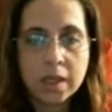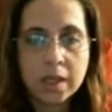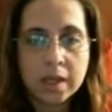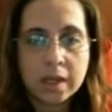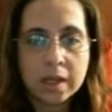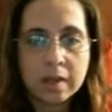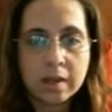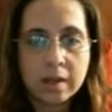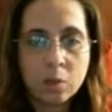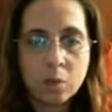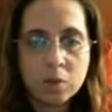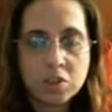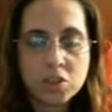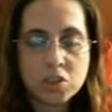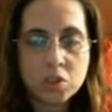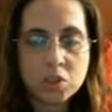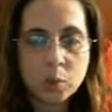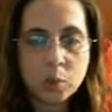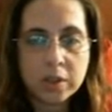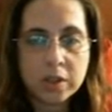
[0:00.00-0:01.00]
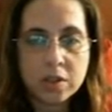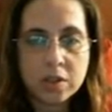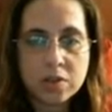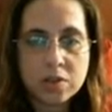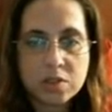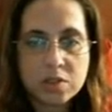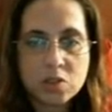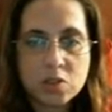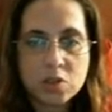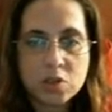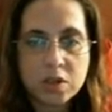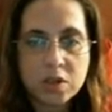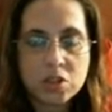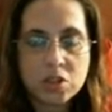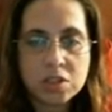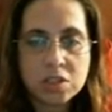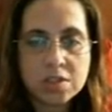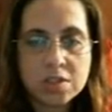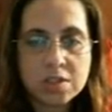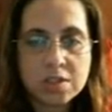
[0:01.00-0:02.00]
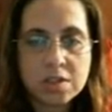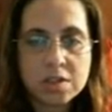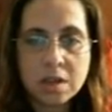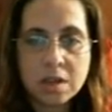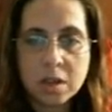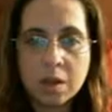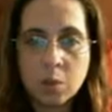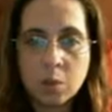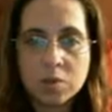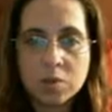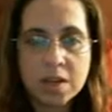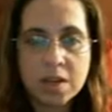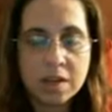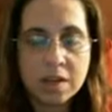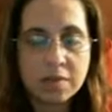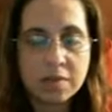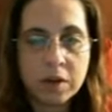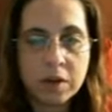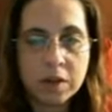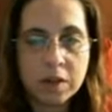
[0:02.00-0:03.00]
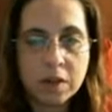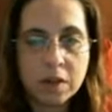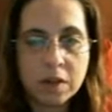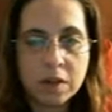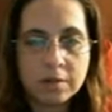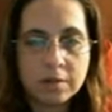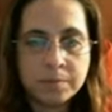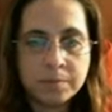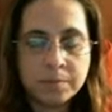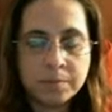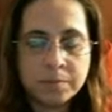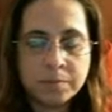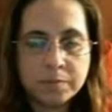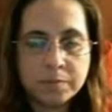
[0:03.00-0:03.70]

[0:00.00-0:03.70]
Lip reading: And I want you to read those instructions. It won't take very long.